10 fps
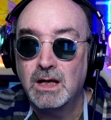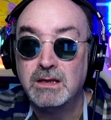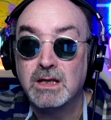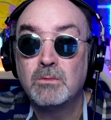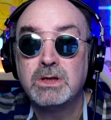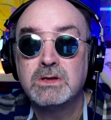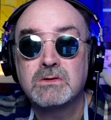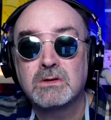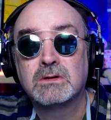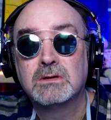And then when you
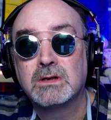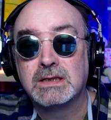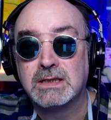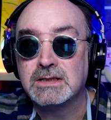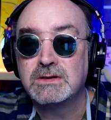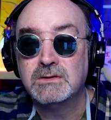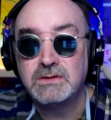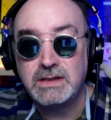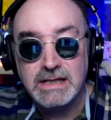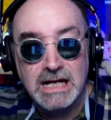start to look at this, you
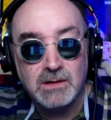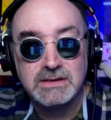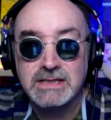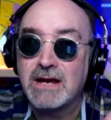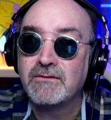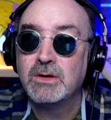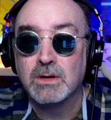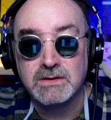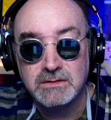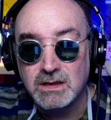see how it's
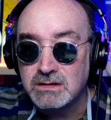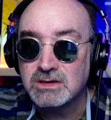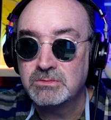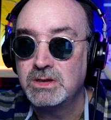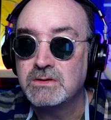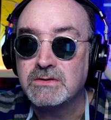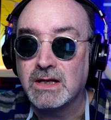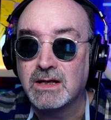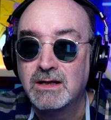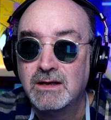everywhere. It's not just
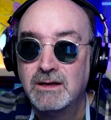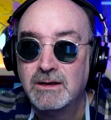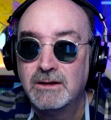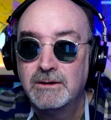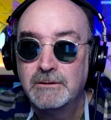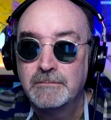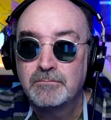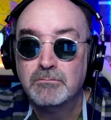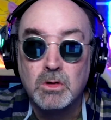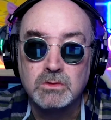music.
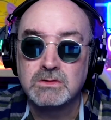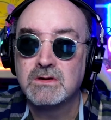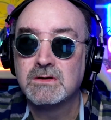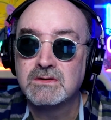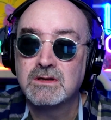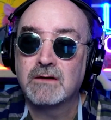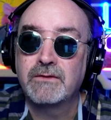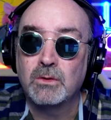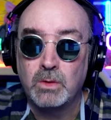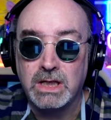Most of the
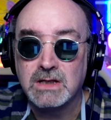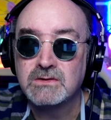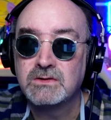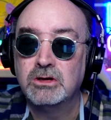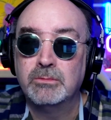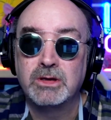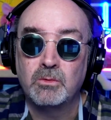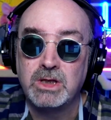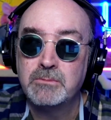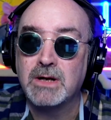stuff that we consume and
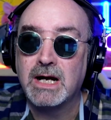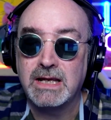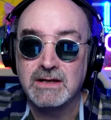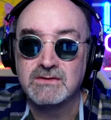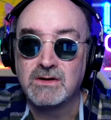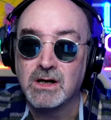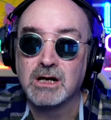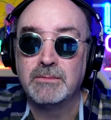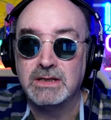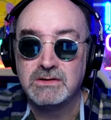that we buy is
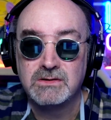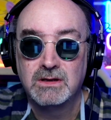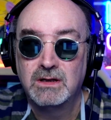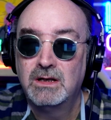garbage